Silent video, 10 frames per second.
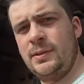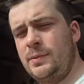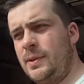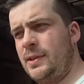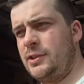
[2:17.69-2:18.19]

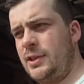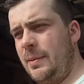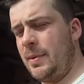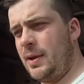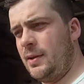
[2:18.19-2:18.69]
It's one of the
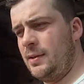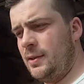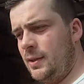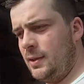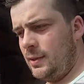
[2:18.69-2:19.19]
cheaper
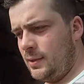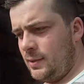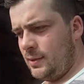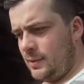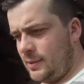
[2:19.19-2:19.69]

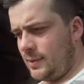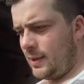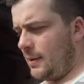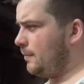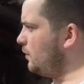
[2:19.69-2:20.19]

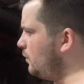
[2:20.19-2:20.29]
um,